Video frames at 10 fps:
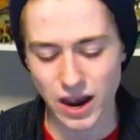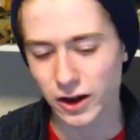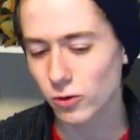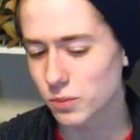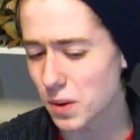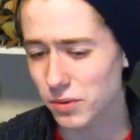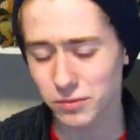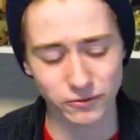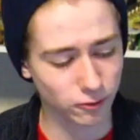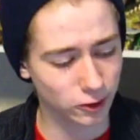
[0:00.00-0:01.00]
I don't remember,
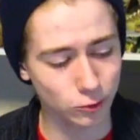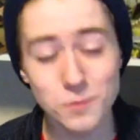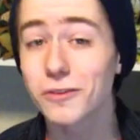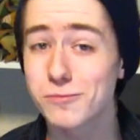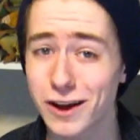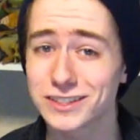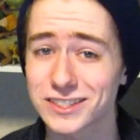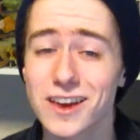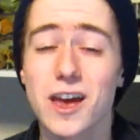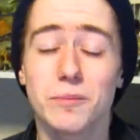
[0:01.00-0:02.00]
but for a group of months
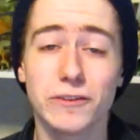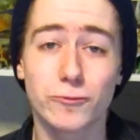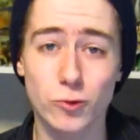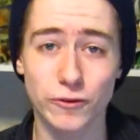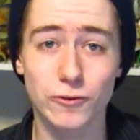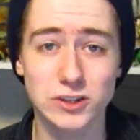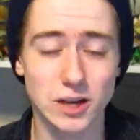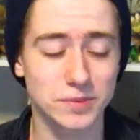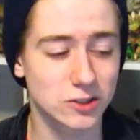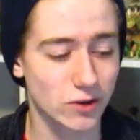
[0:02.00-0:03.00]
before the first
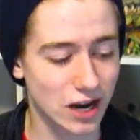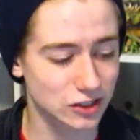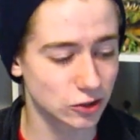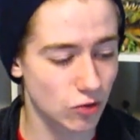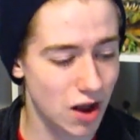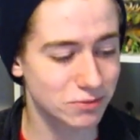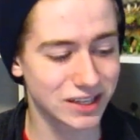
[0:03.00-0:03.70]
episode actually dropped,